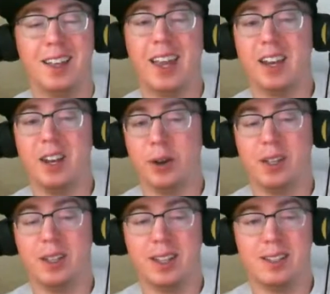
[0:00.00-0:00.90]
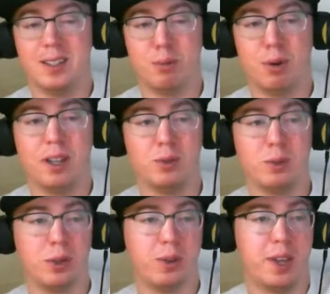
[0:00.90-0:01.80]
No, that's a price
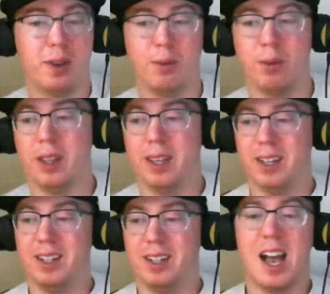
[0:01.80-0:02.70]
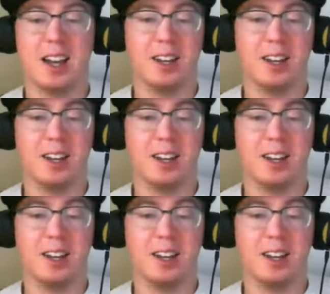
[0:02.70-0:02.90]
where you can't really not